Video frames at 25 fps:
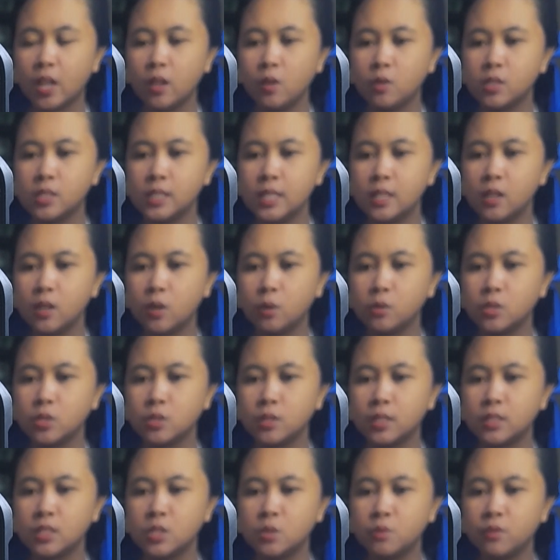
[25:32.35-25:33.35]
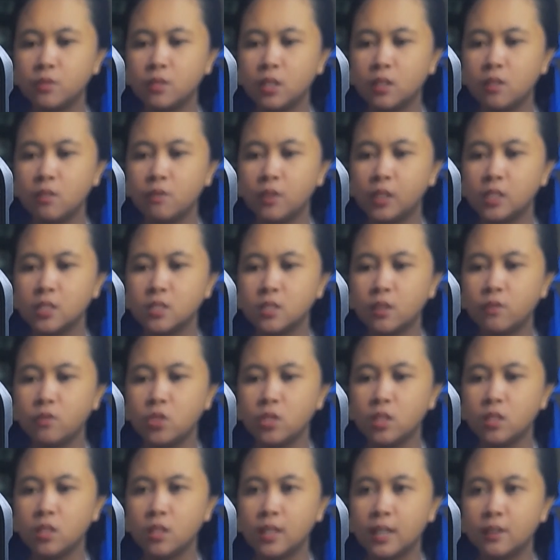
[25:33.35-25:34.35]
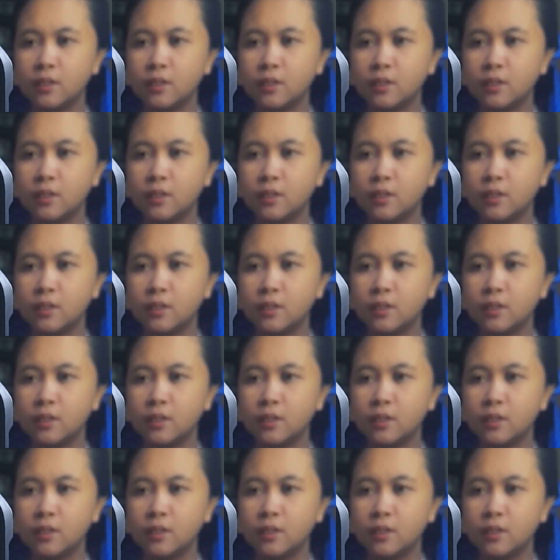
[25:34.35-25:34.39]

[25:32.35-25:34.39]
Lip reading: I looked a little closer at the face of the nodding